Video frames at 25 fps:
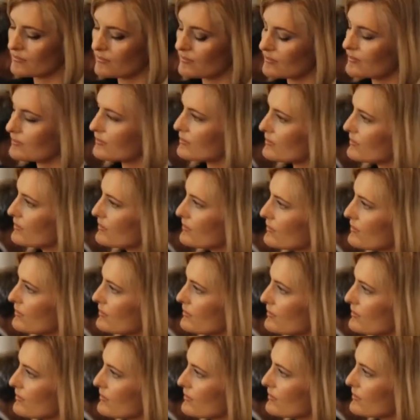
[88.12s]

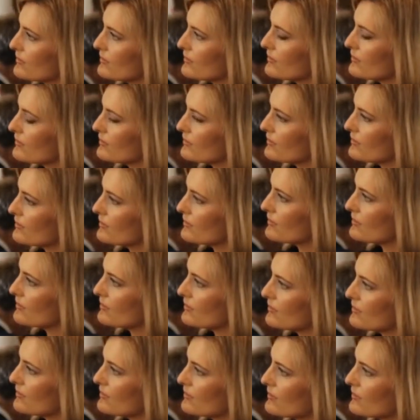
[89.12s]

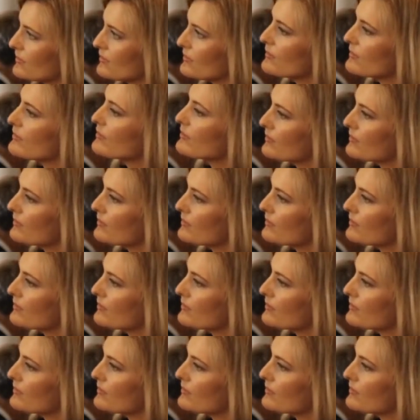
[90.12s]
(not speaking)